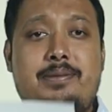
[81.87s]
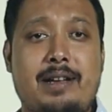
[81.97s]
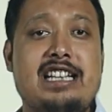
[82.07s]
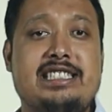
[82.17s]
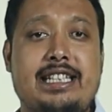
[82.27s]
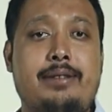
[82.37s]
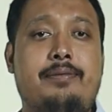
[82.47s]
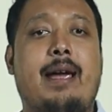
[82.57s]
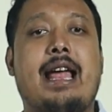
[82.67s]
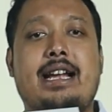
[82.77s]
it's very
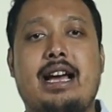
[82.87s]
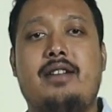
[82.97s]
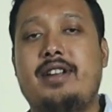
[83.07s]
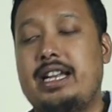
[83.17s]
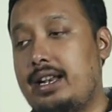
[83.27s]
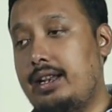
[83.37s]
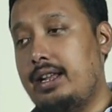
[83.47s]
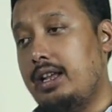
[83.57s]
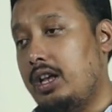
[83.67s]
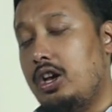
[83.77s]
cheap and convenient.
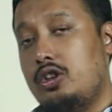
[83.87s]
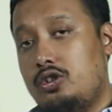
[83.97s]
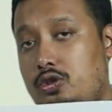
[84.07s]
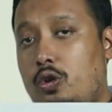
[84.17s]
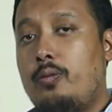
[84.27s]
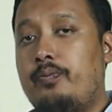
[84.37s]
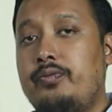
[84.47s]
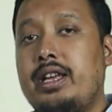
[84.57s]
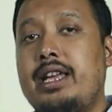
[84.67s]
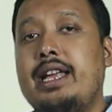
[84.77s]
So